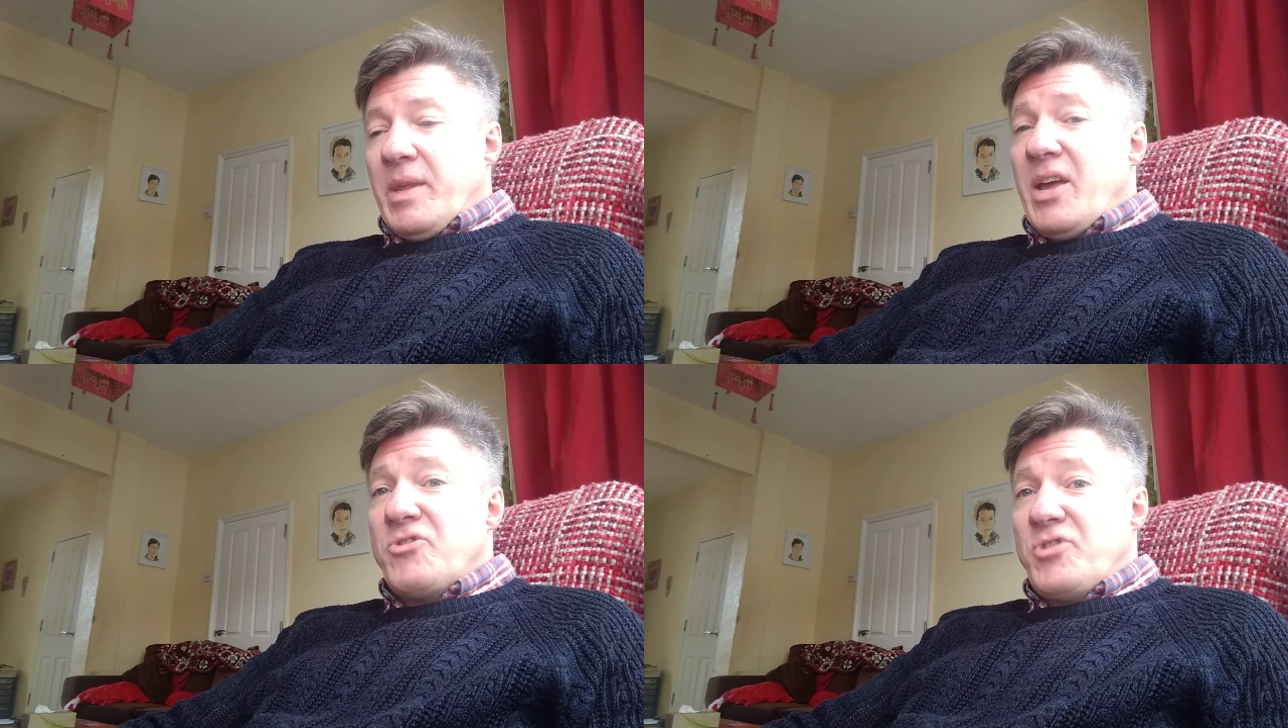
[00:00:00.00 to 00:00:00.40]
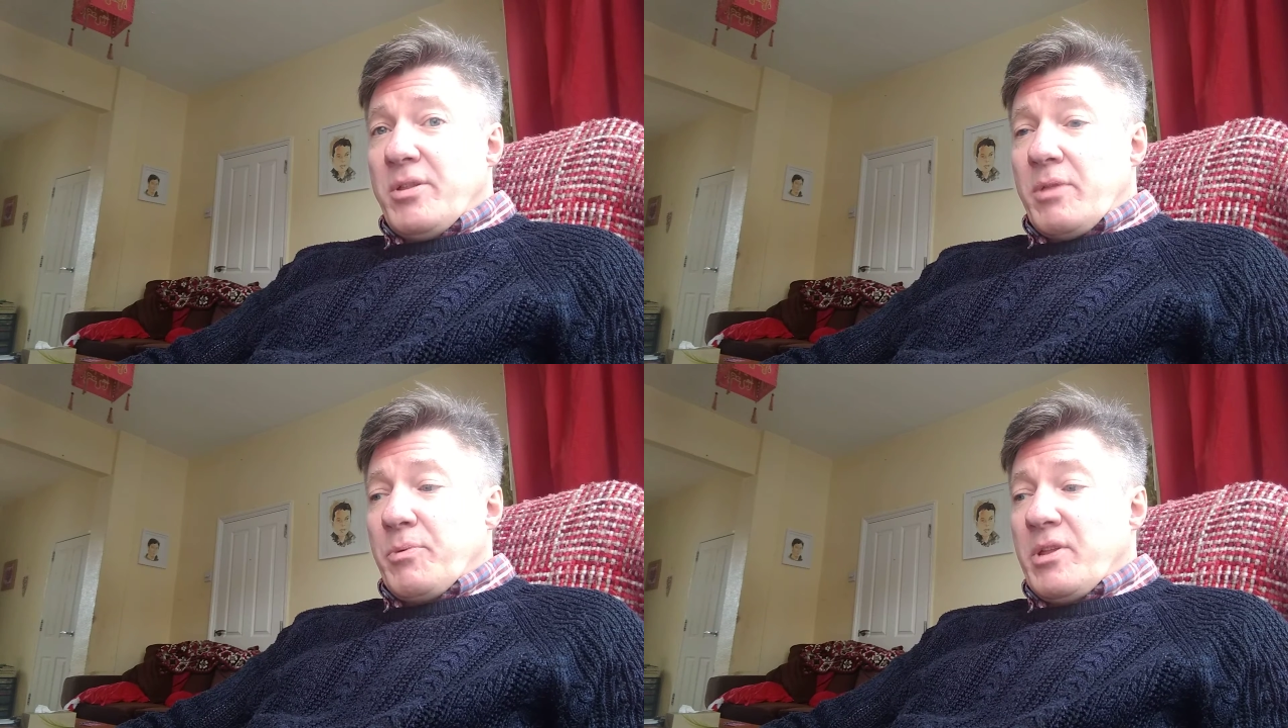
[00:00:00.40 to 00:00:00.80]
and
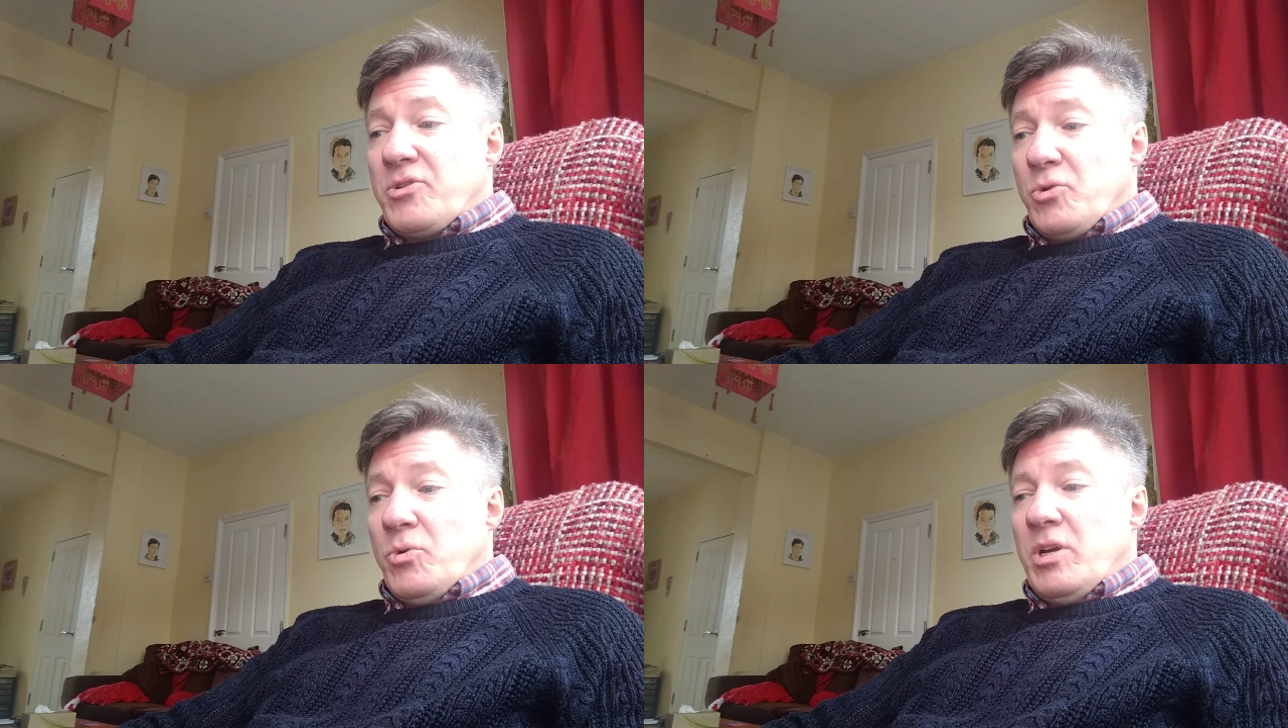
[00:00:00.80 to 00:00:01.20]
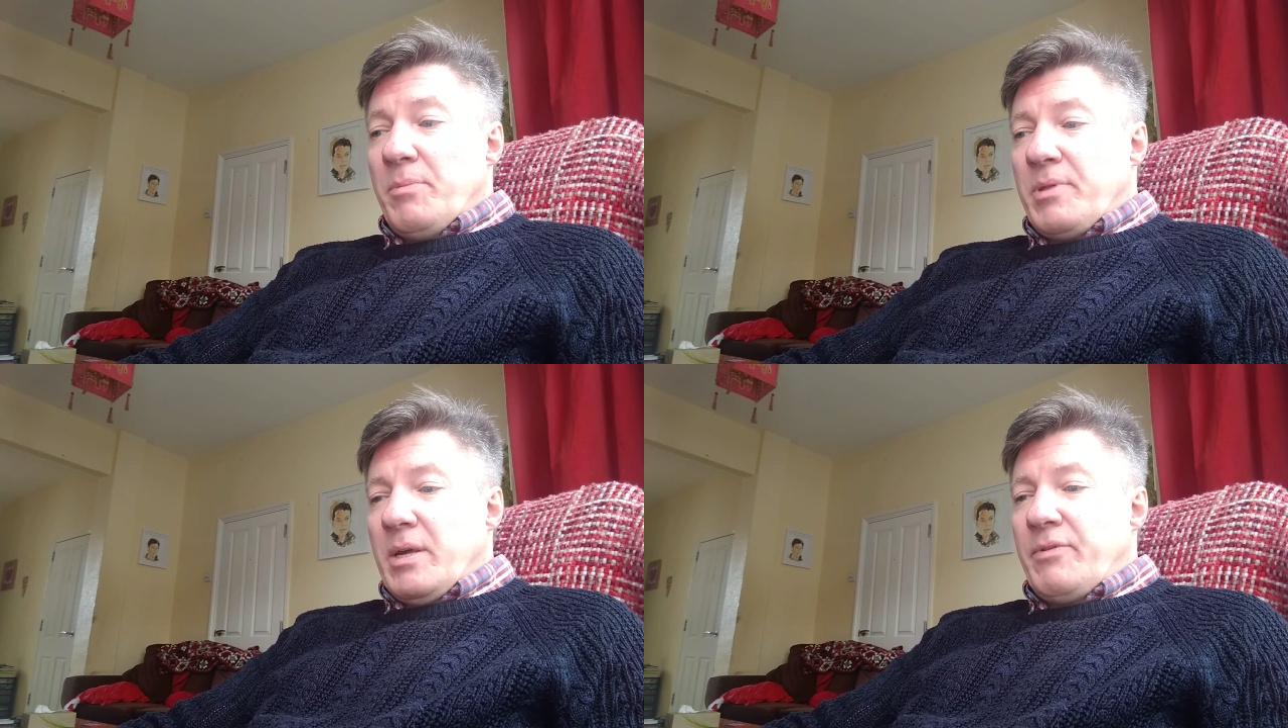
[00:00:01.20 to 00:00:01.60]
Jesus was a
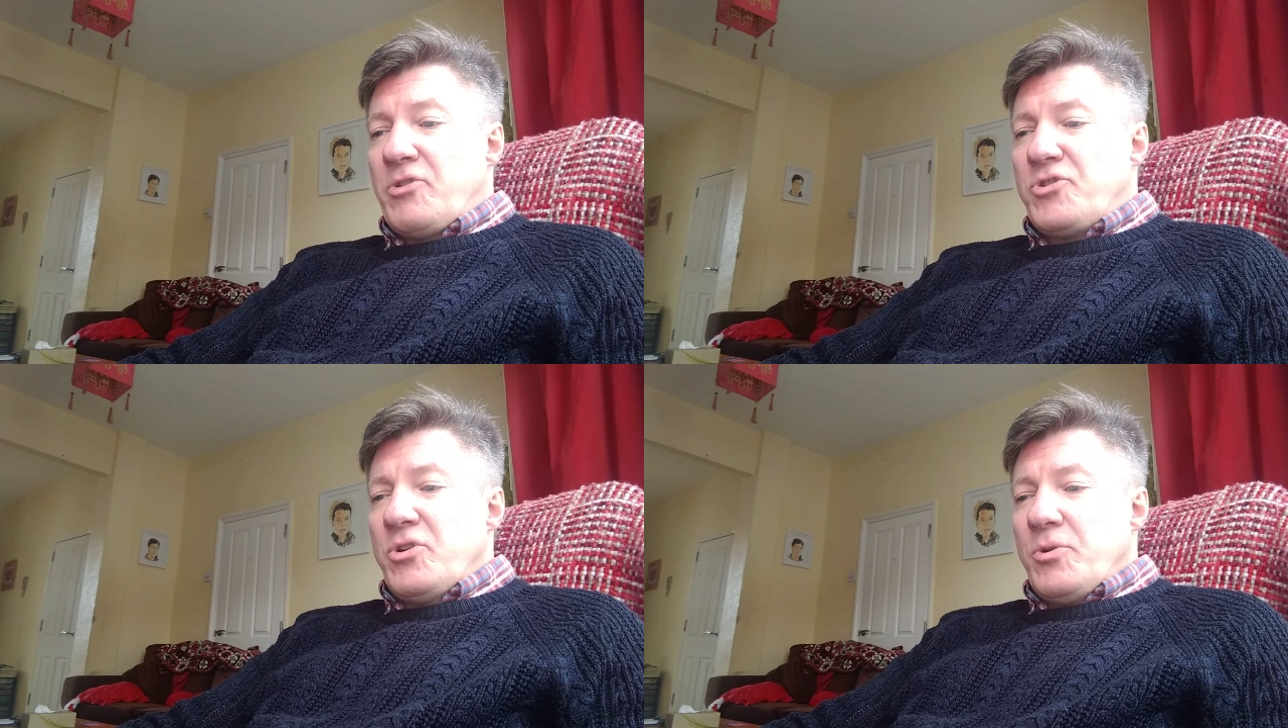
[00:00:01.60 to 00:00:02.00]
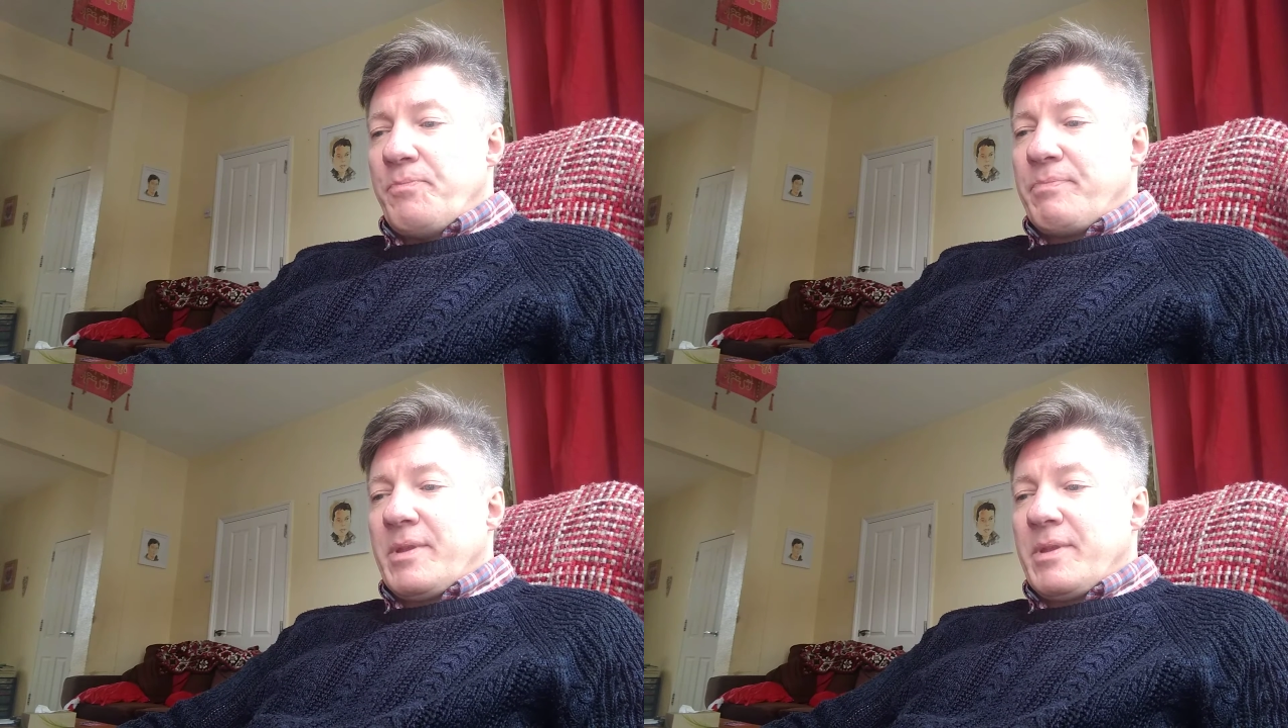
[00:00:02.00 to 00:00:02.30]
Torah-observant Jew.